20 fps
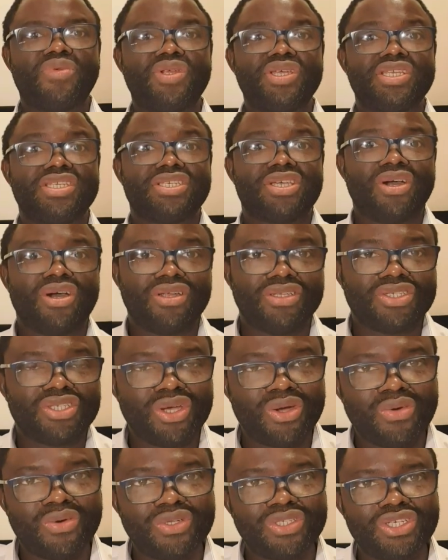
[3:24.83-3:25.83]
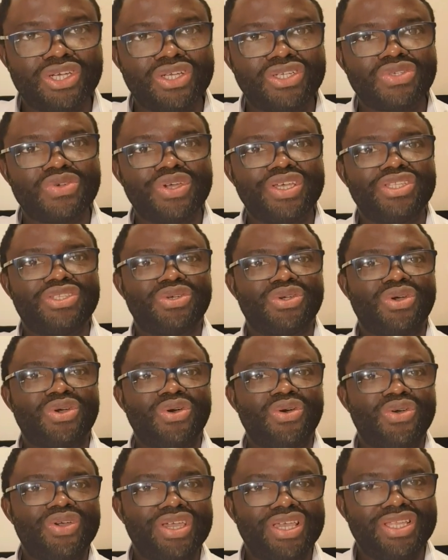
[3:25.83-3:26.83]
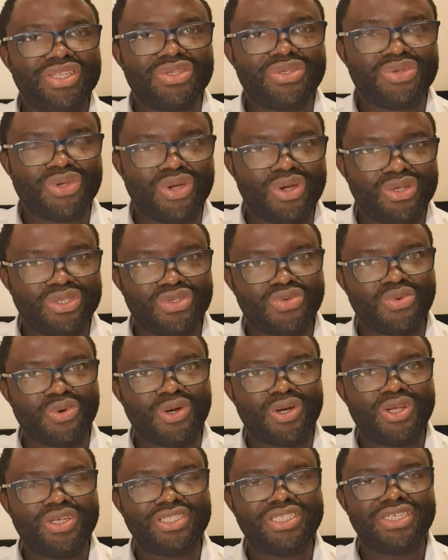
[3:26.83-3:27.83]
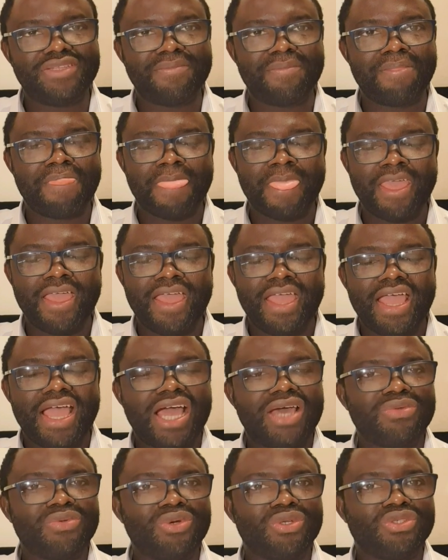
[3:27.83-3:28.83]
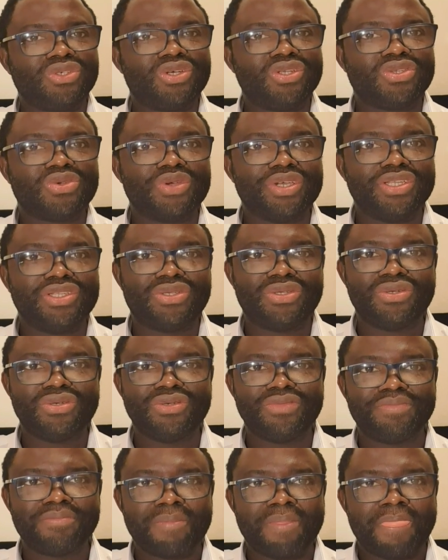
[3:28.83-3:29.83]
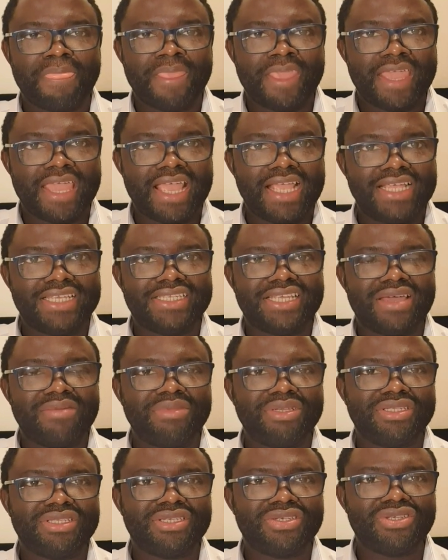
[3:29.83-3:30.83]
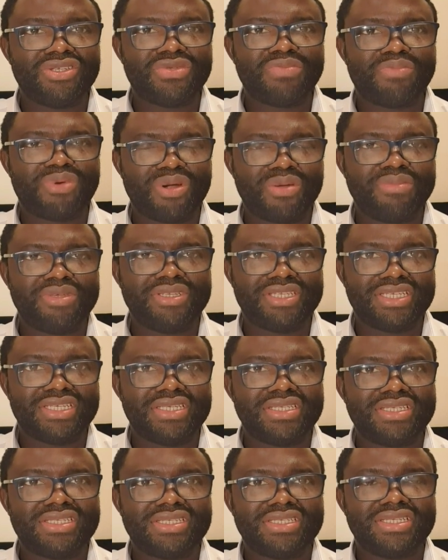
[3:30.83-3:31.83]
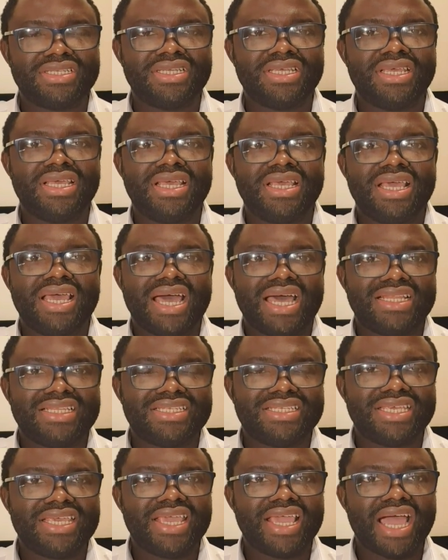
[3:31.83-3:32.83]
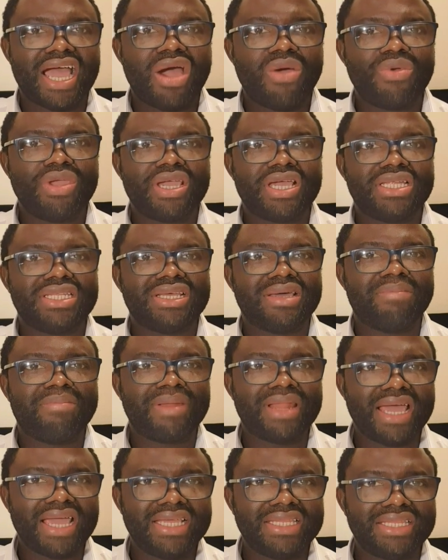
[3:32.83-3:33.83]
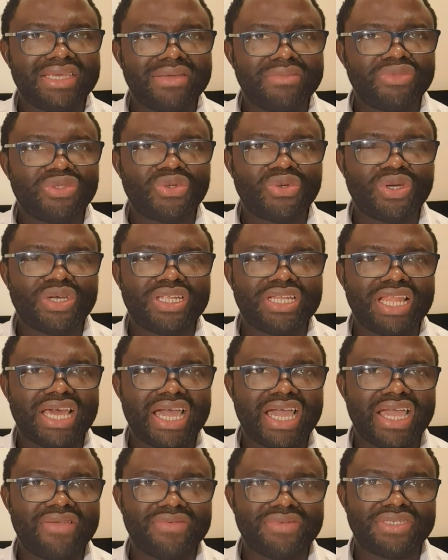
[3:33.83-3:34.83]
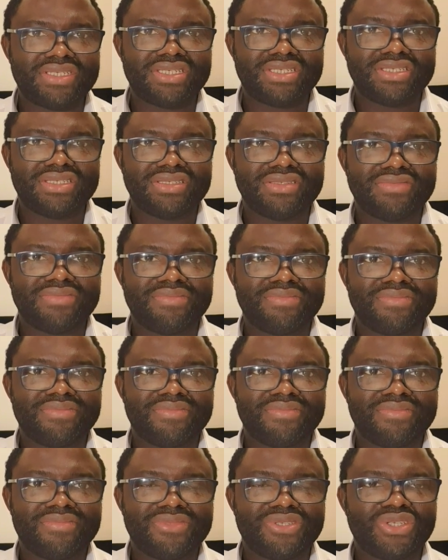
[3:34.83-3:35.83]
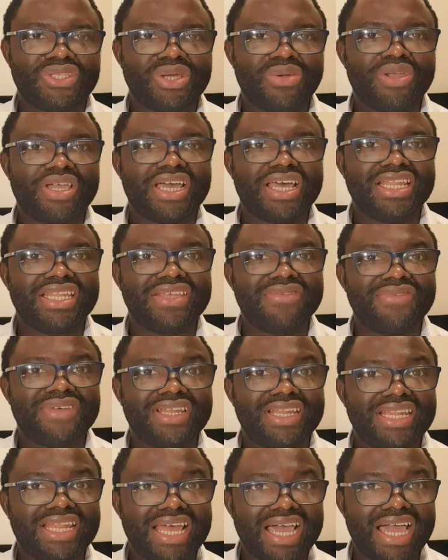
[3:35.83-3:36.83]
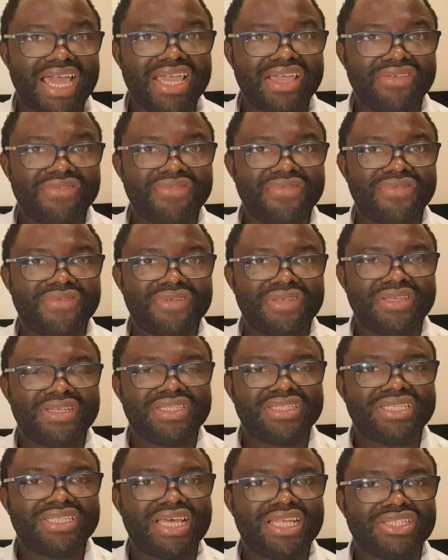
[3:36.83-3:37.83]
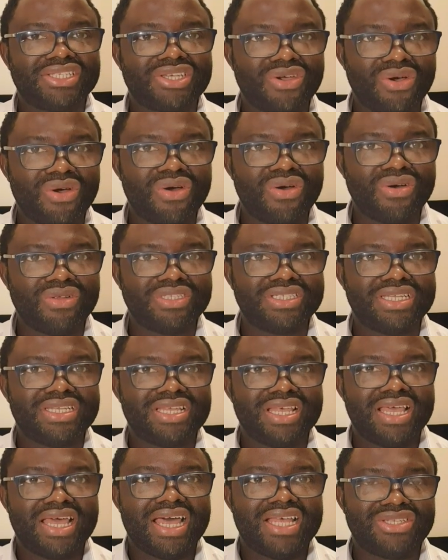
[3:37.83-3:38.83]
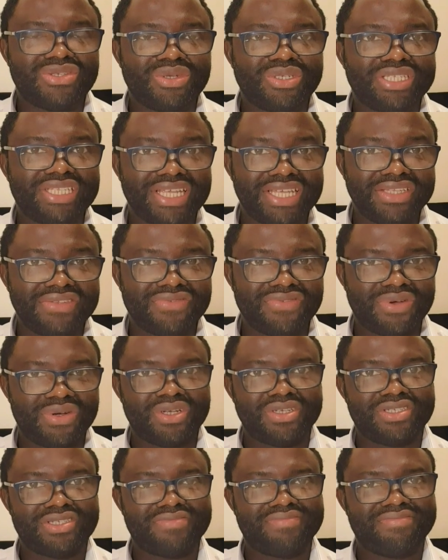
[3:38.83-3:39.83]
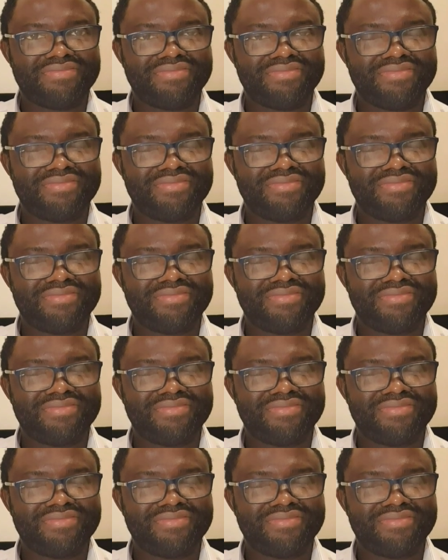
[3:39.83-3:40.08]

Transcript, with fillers: Praise God. So we're just going to go into God's word and we're just going to examine these promises and see how we can apply them to our lives so that we can live a life that God has ordained for us.